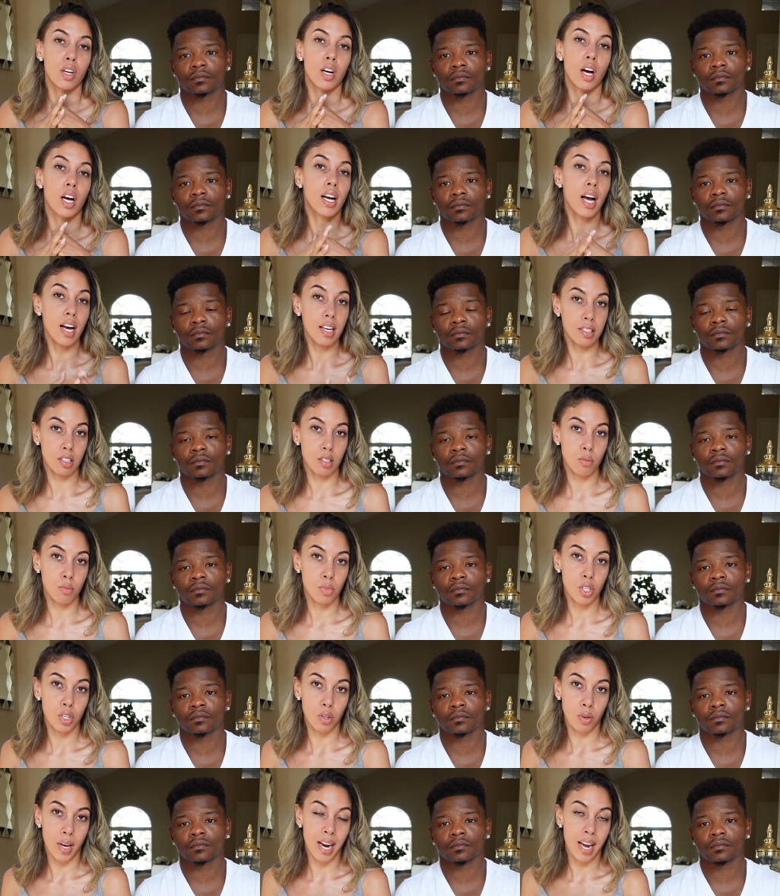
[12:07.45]
Speaker 1: accustomed
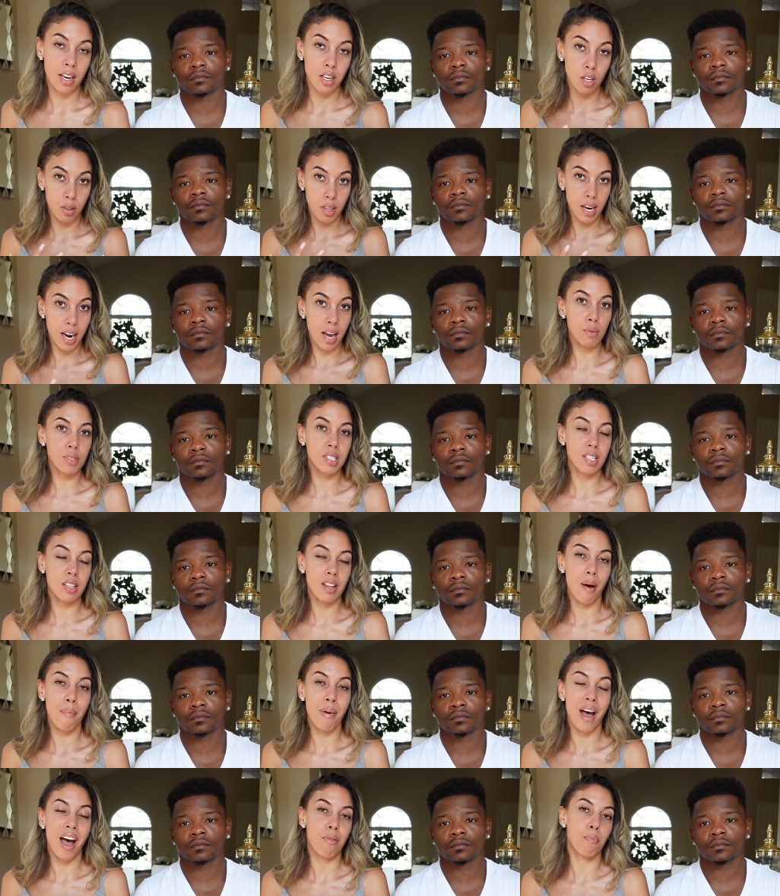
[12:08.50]
to and i know that i was in
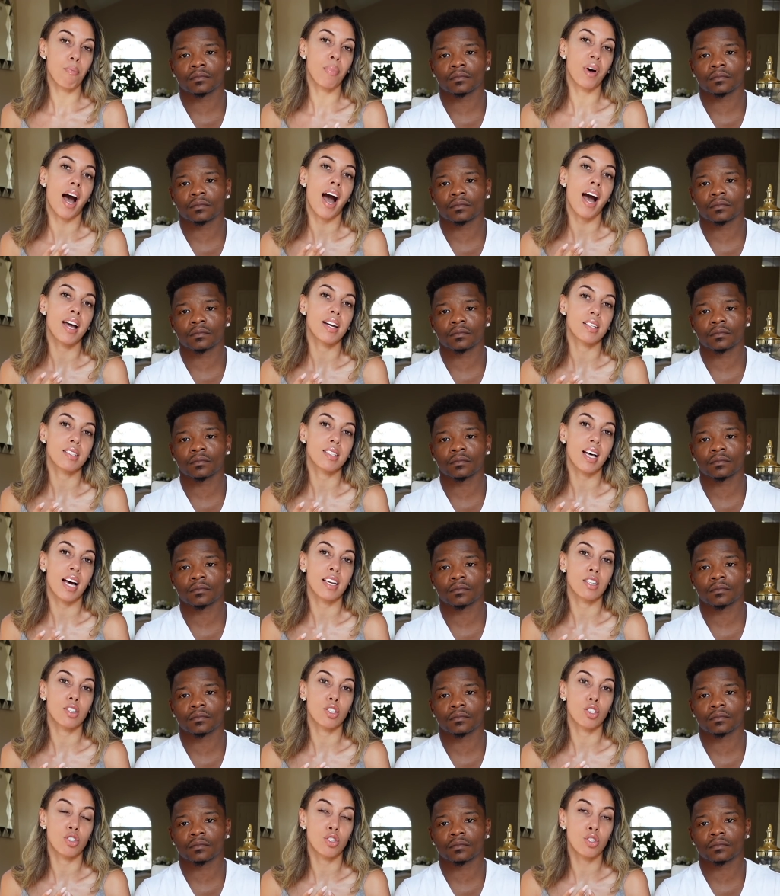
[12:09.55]
that path but i
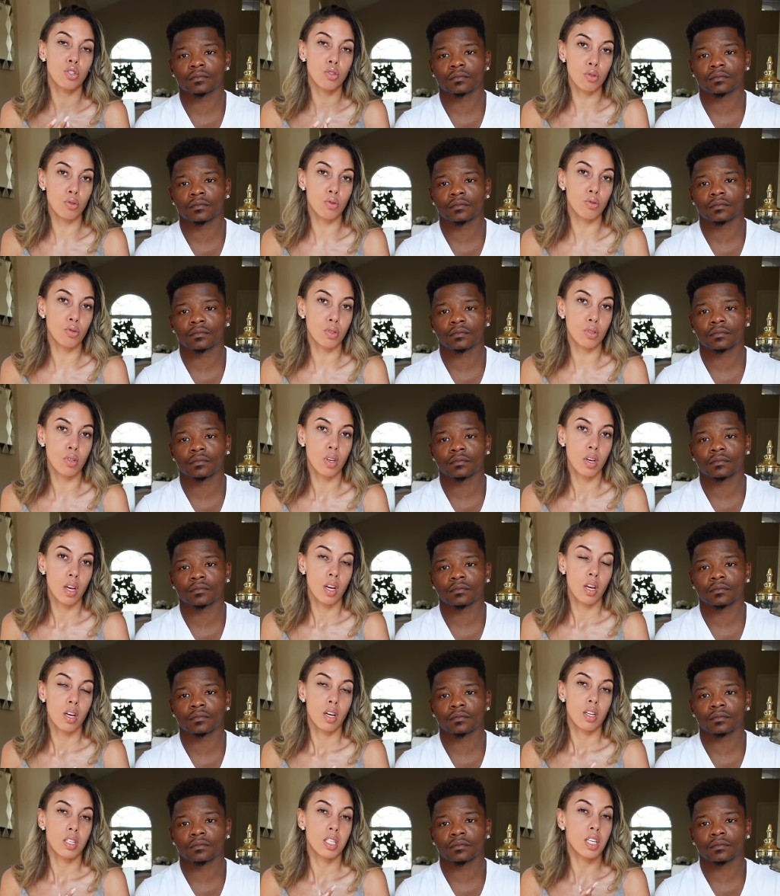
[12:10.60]
decided to choose
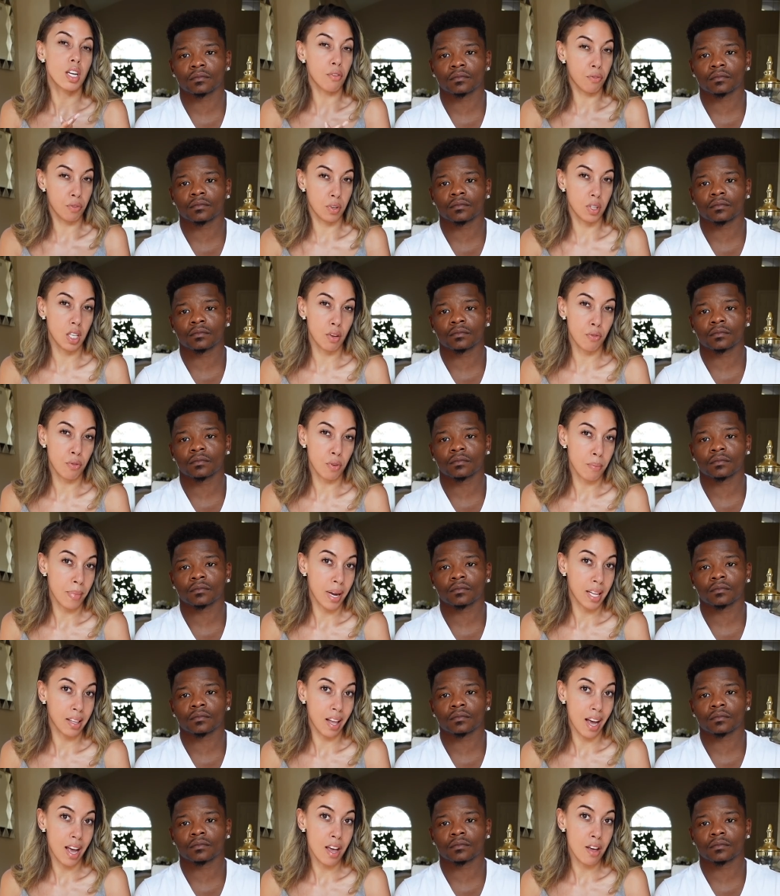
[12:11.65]
differently for
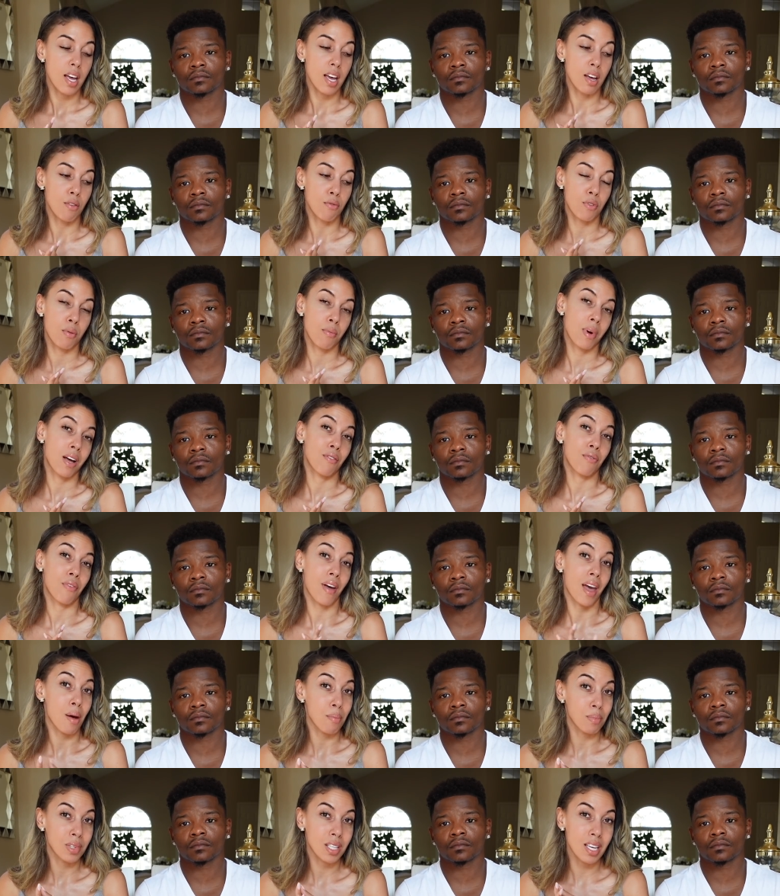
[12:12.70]
my life and for my
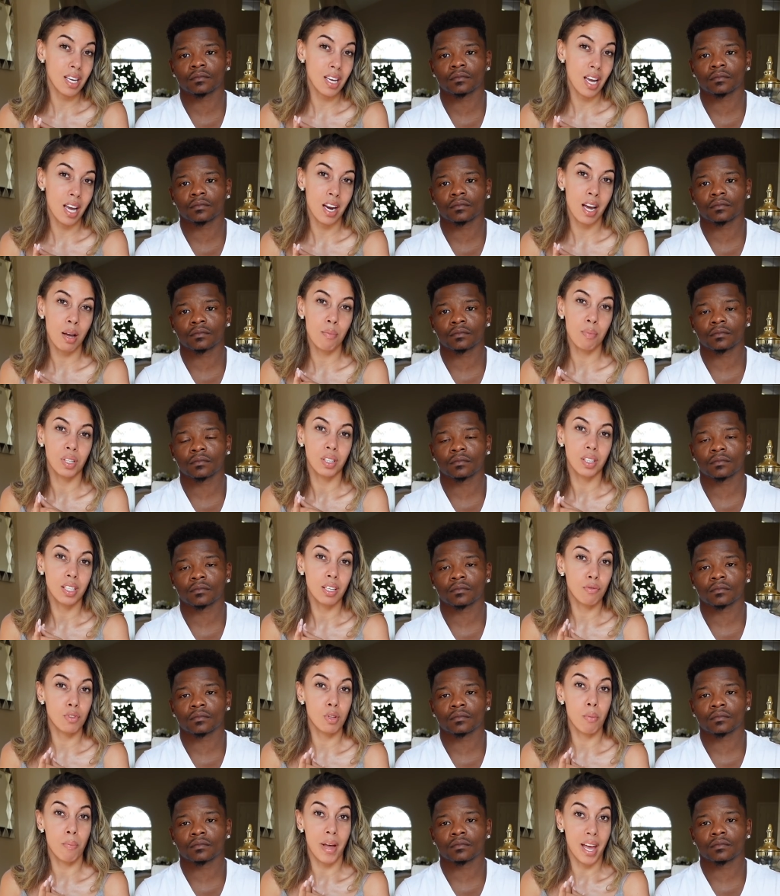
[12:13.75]
family and I
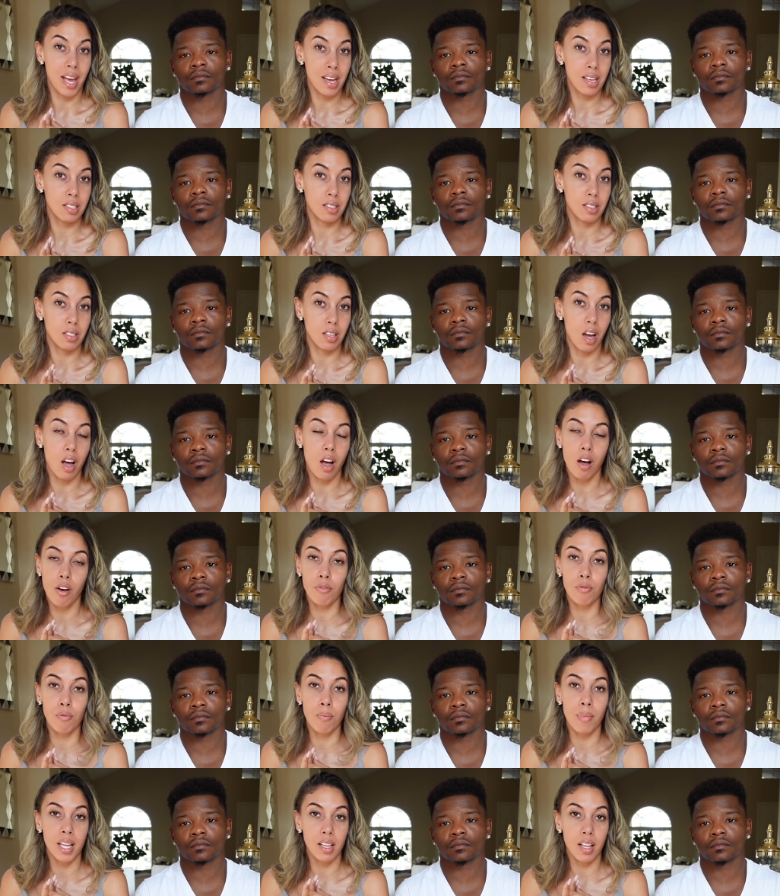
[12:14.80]
believe the best
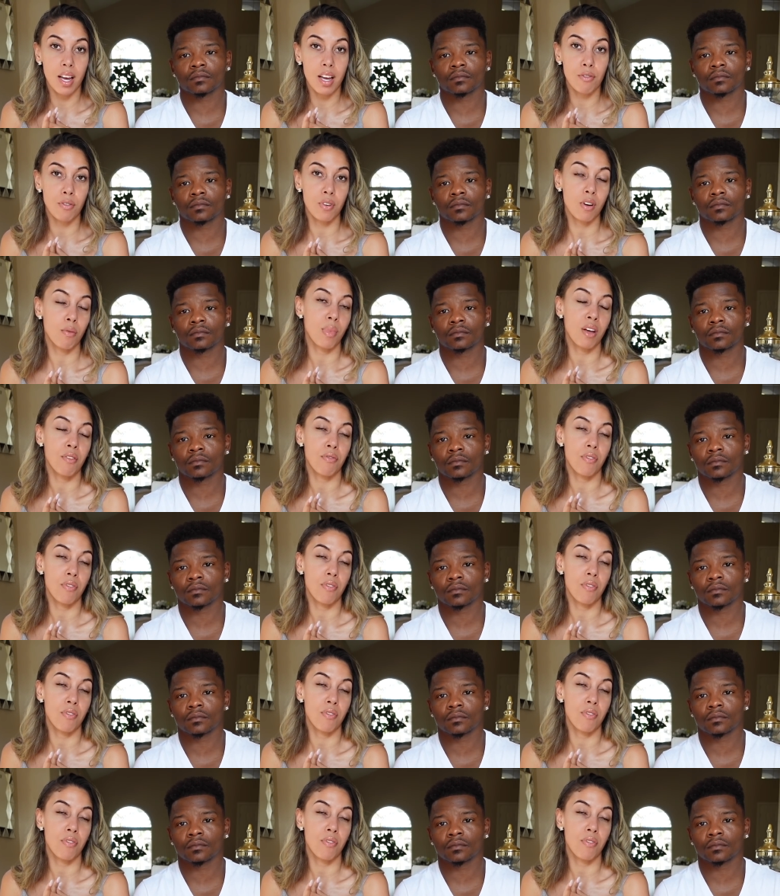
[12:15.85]
of my life and of my